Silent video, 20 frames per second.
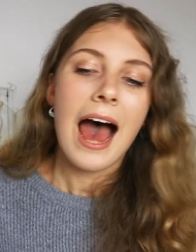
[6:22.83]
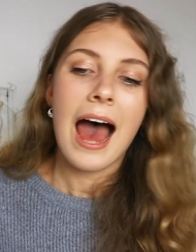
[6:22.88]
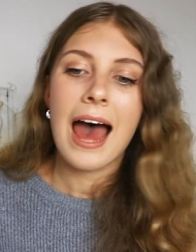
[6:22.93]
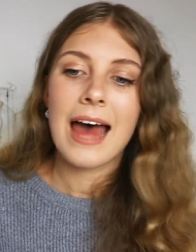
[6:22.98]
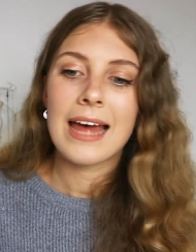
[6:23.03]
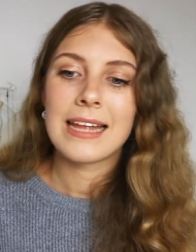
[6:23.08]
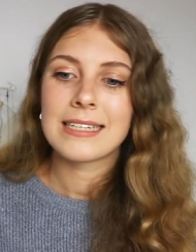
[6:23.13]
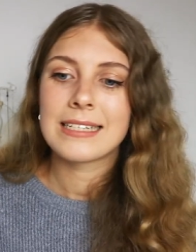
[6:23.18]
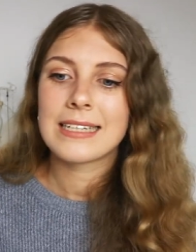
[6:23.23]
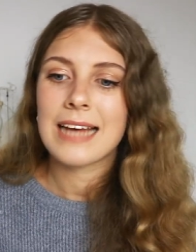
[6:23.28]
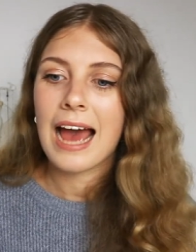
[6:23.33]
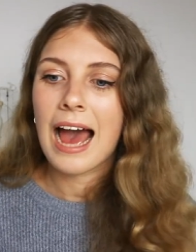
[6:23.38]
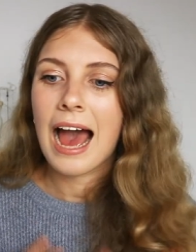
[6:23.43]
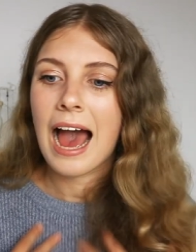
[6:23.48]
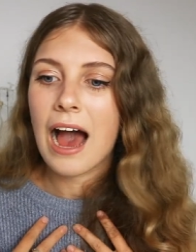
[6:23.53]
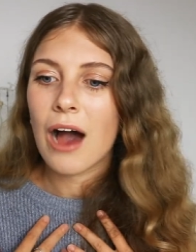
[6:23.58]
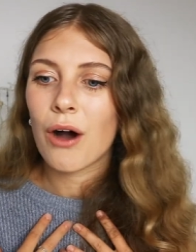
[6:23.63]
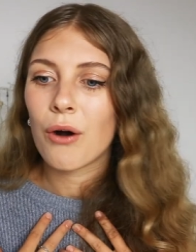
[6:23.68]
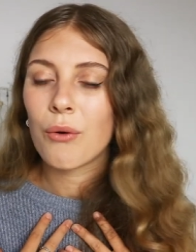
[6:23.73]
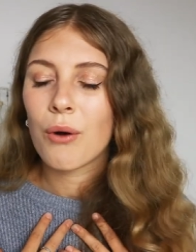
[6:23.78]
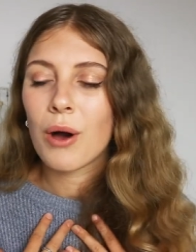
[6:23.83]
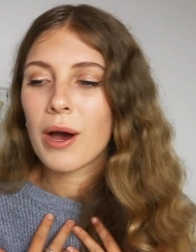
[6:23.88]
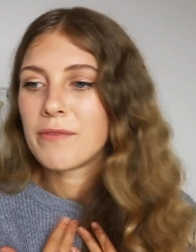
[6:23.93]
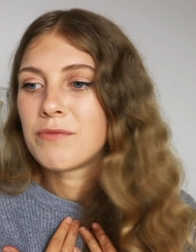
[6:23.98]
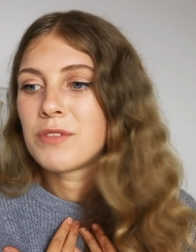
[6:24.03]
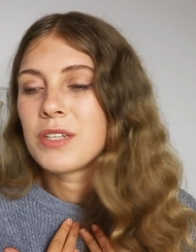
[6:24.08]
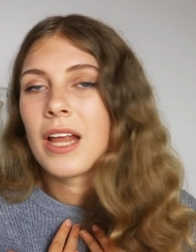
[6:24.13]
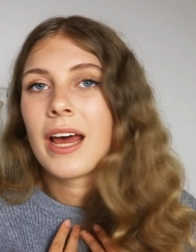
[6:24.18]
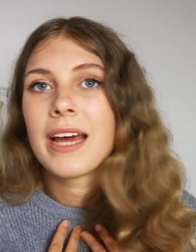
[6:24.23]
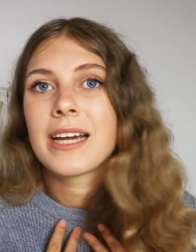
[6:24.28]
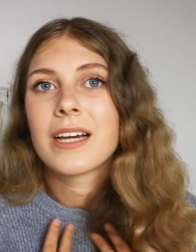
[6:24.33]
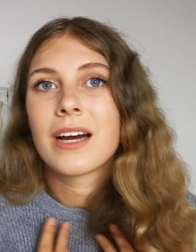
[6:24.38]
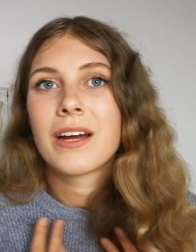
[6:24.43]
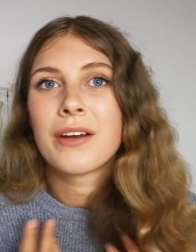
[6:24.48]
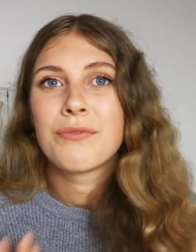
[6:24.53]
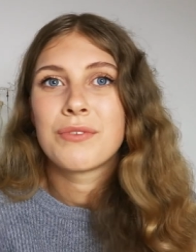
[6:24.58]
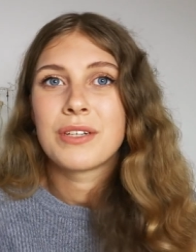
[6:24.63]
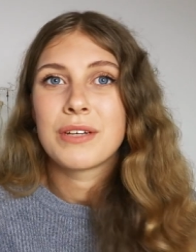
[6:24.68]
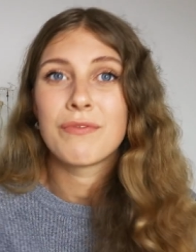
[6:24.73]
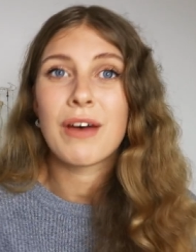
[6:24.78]
and how I've like
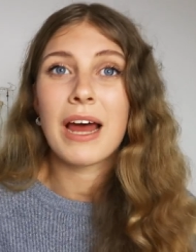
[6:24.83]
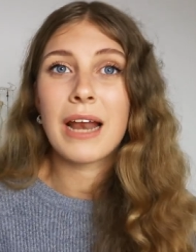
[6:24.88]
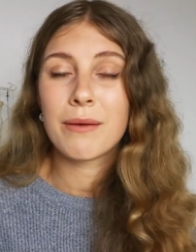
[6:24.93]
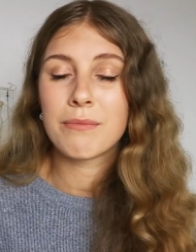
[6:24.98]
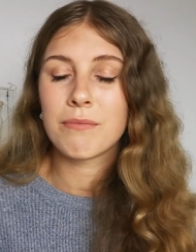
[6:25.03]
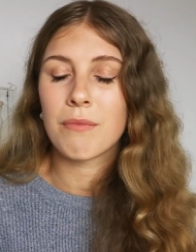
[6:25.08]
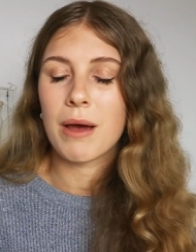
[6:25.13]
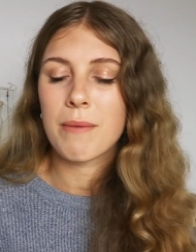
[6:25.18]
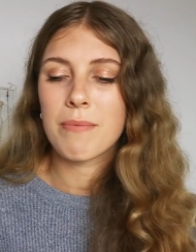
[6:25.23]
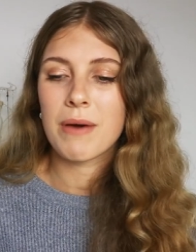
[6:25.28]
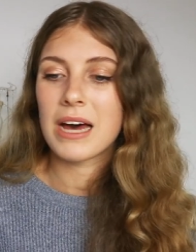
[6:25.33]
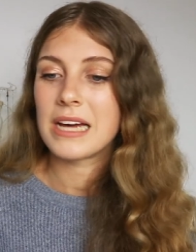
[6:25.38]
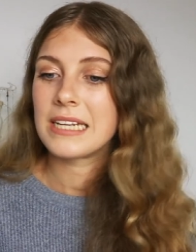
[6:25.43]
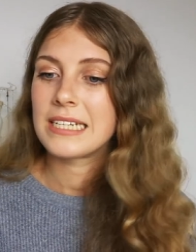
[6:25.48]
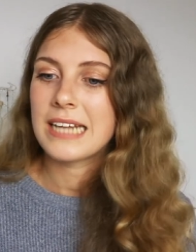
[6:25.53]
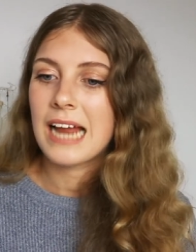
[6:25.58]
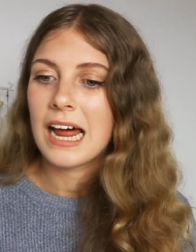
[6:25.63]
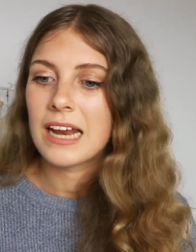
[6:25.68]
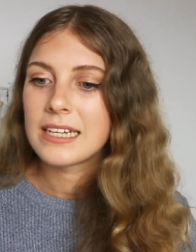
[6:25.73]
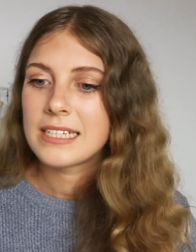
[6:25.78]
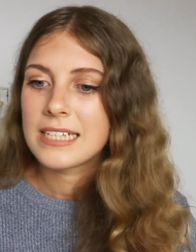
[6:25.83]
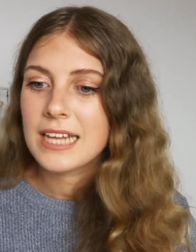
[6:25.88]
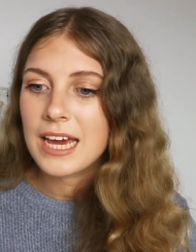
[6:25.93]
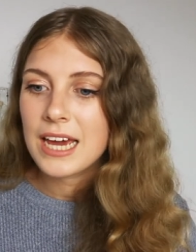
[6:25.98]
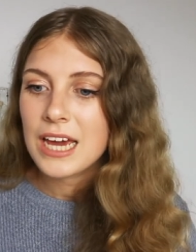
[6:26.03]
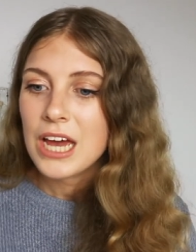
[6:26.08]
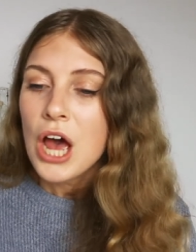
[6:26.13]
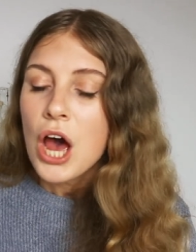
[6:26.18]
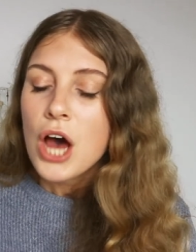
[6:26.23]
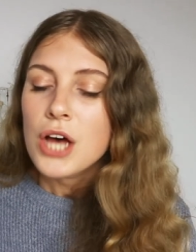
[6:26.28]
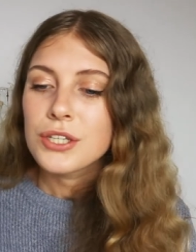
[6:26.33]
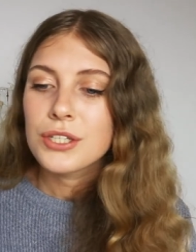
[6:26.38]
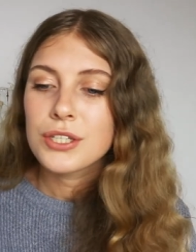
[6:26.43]
kind of developed my personality.